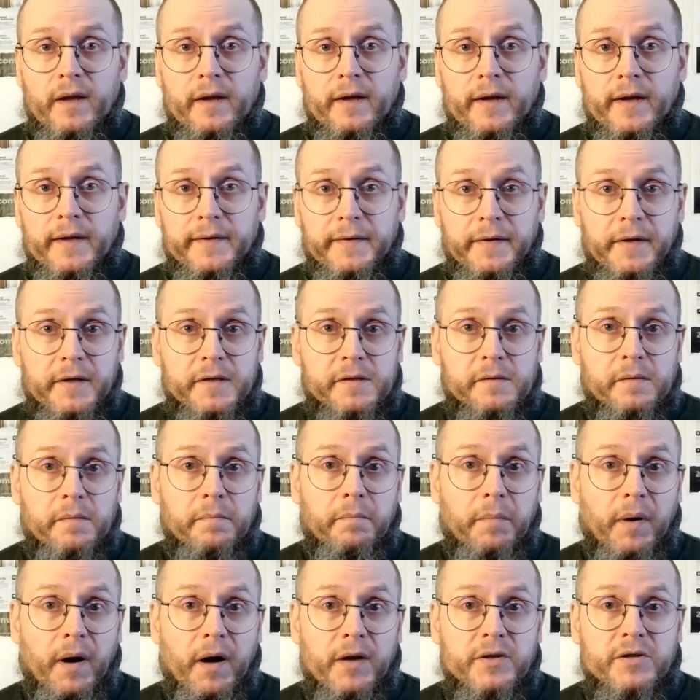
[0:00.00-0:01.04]
It is
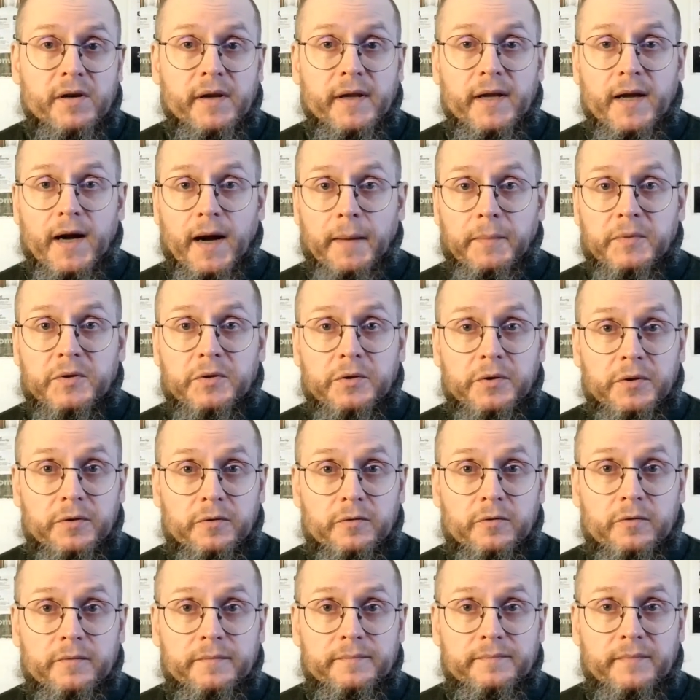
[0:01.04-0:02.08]
partially up to
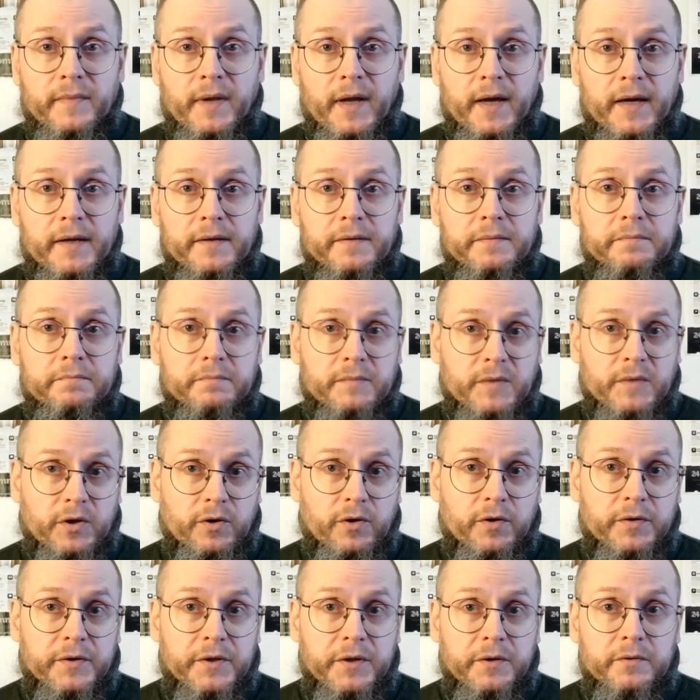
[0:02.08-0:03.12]
you and
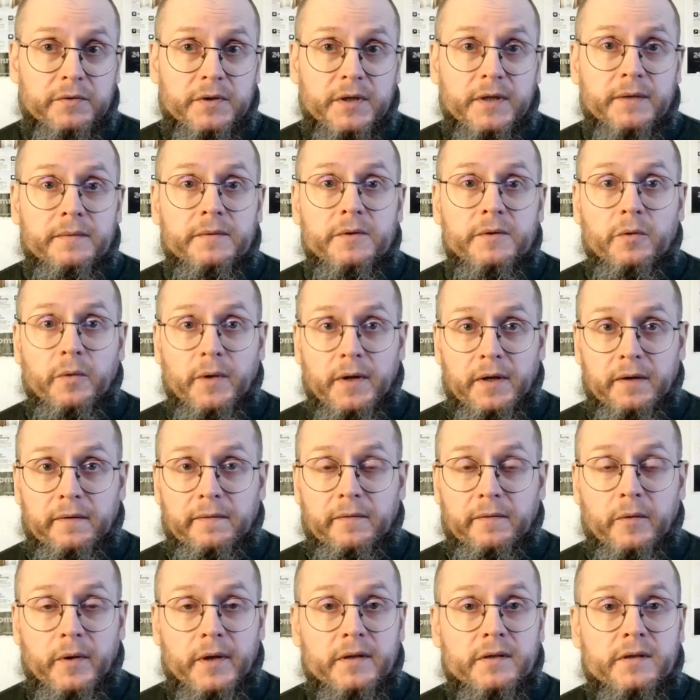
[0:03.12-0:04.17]
your duty to
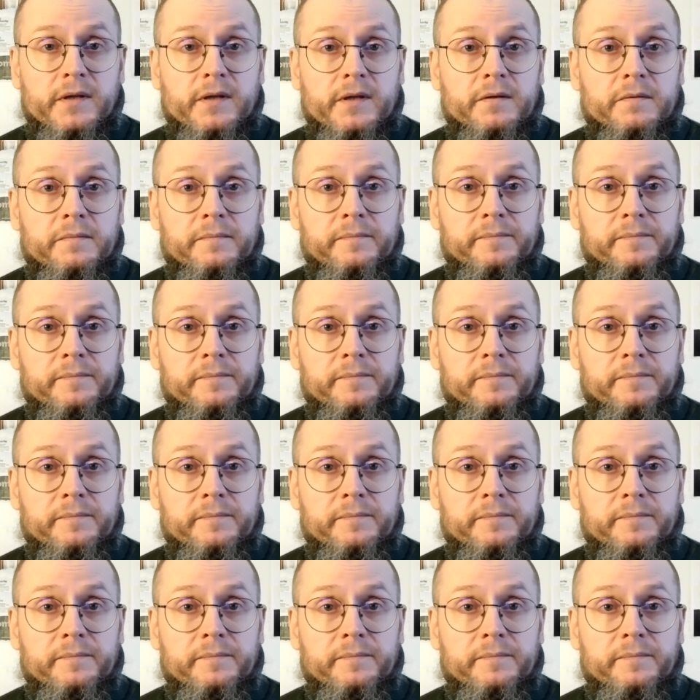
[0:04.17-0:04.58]
influence it.